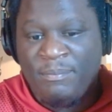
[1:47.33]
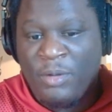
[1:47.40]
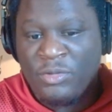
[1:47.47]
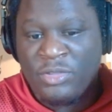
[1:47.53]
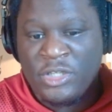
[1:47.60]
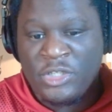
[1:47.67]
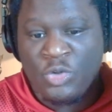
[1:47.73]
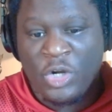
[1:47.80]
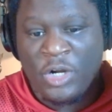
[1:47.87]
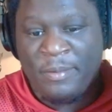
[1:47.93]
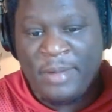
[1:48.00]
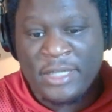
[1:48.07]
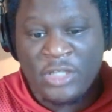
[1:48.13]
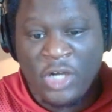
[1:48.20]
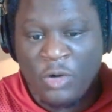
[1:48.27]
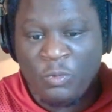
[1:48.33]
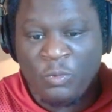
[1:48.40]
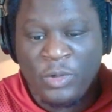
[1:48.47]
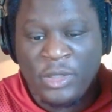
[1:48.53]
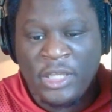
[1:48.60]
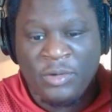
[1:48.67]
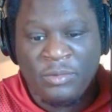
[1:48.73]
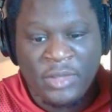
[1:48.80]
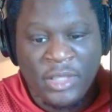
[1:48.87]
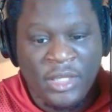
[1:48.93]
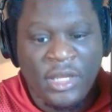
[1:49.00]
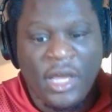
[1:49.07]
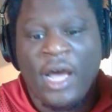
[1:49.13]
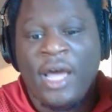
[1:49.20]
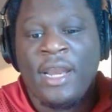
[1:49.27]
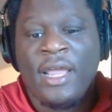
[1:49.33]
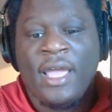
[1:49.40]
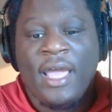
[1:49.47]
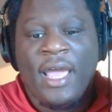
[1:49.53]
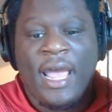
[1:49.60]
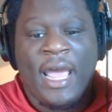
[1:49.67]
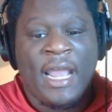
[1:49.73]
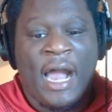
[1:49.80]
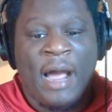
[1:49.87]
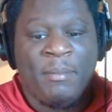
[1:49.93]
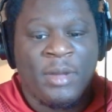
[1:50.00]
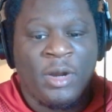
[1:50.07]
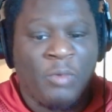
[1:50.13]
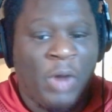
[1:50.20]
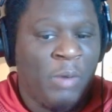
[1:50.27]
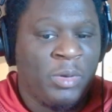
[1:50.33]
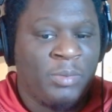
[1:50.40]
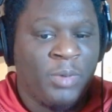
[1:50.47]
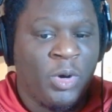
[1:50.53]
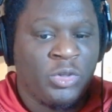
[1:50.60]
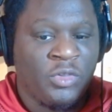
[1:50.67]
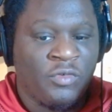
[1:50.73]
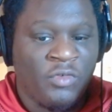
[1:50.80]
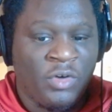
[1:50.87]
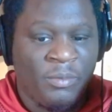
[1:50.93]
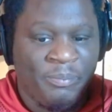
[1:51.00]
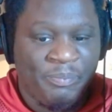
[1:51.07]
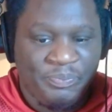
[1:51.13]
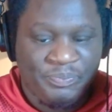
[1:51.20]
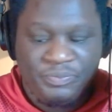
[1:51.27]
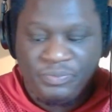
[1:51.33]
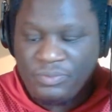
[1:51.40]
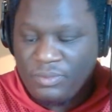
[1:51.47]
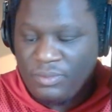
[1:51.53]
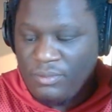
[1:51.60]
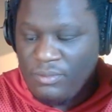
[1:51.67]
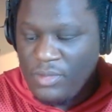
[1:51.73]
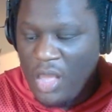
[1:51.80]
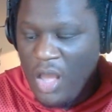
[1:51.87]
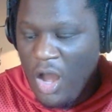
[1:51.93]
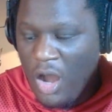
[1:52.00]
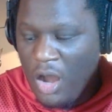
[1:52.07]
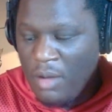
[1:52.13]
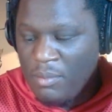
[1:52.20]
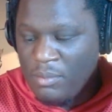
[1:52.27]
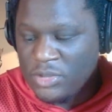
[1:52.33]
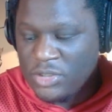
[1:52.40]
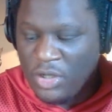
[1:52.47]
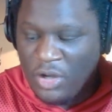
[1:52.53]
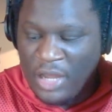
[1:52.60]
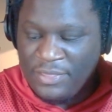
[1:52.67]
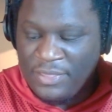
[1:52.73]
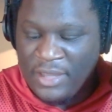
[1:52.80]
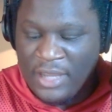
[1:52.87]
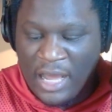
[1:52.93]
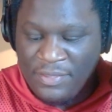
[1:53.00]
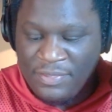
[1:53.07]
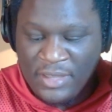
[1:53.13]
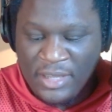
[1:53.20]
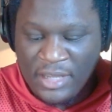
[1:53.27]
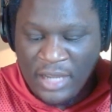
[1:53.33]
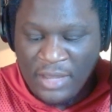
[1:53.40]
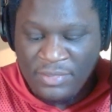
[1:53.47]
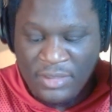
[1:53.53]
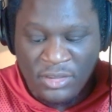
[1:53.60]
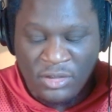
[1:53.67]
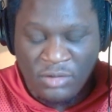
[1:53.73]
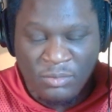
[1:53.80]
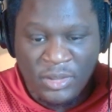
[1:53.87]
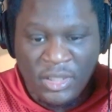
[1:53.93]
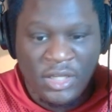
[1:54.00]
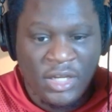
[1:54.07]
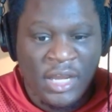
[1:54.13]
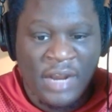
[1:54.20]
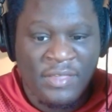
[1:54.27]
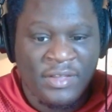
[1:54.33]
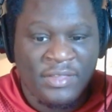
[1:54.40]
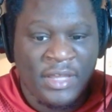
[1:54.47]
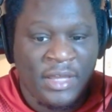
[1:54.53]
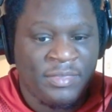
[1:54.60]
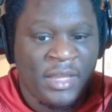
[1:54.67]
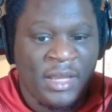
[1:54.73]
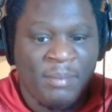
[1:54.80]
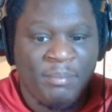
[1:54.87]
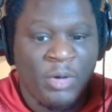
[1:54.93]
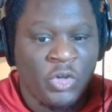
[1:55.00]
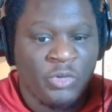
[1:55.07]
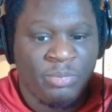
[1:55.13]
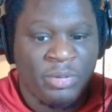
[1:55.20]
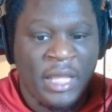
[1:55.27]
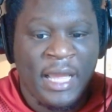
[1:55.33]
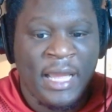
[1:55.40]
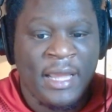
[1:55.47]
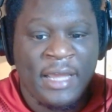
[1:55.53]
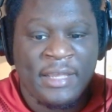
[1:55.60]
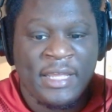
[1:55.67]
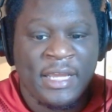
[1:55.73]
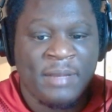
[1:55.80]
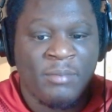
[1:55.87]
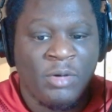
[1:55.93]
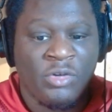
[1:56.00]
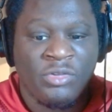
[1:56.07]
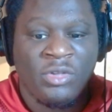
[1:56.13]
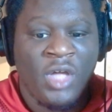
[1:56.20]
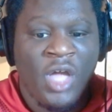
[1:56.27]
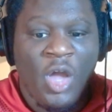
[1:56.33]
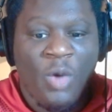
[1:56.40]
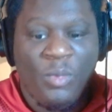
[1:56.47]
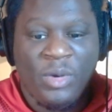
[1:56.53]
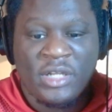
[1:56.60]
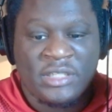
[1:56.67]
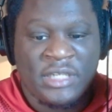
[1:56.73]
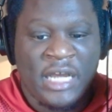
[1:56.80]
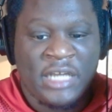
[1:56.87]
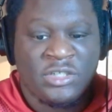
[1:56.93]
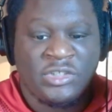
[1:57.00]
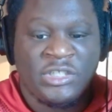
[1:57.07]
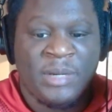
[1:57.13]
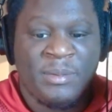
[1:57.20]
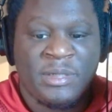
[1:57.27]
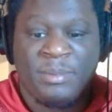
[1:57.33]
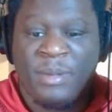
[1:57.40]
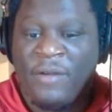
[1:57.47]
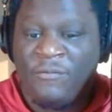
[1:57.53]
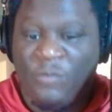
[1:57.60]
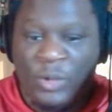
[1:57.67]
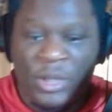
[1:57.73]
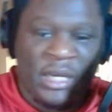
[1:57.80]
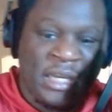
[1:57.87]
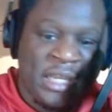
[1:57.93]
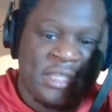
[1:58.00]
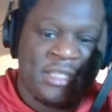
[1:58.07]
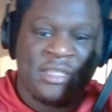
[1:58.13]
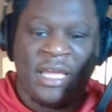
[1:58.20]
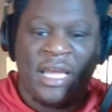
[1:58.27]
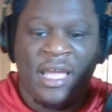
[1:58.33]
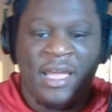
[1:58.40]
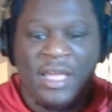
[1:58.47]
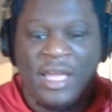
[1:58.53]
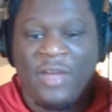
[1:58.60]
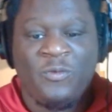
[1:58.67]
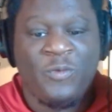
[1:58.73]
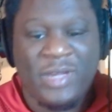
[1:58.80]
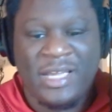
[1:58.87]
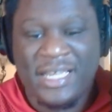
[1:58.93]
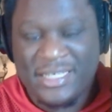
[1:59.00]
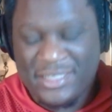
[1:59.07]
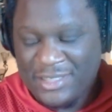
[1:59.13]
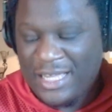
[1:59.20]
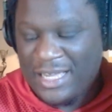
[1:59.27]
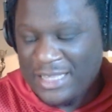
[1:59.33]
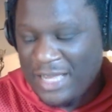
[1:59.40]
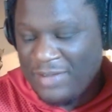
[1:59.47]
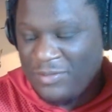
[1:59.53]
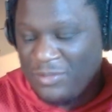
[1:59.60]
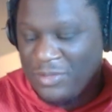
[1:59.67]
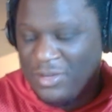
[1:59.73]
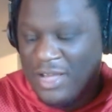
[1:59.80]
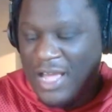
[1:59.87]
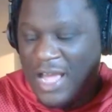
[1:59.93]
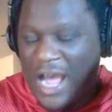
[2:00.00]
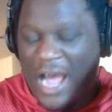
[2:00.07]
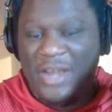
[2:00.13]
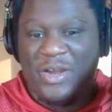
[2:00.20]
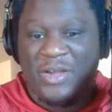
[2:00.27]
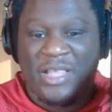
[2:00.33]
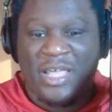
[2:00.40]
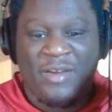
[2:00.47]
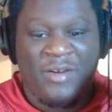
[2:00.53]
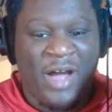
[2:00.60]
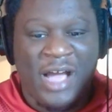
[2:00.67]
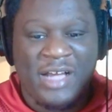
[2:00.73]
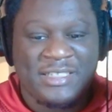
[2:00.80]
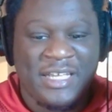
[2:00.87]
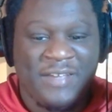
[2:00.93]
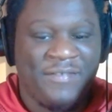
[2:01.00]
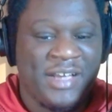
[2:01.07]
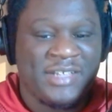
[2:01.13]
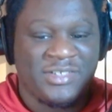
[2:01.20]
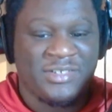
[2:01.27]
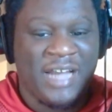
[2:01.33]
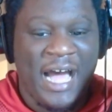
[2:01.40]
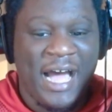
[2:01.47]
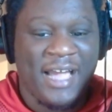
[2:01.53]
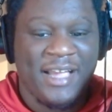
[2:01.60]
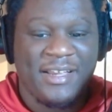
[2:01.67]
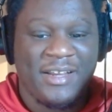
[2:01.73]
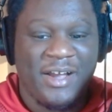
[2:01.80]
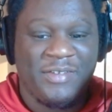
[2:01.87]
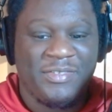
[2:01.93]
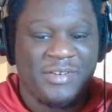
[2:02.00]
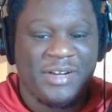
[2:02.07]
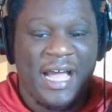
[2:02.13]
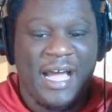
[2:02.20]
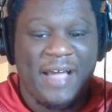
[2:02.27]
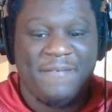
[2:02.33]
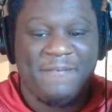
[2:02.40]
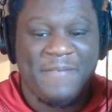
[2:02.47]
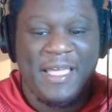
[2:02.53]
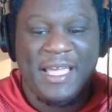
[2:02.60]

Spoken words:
of these quarterbacks are really, really good, and I'm gonna ride with both of them. So I think they're really good. I think they can both play, and they can both win this national championship if we can get to that level. I know a lot of Ohio State fans are not. They're not.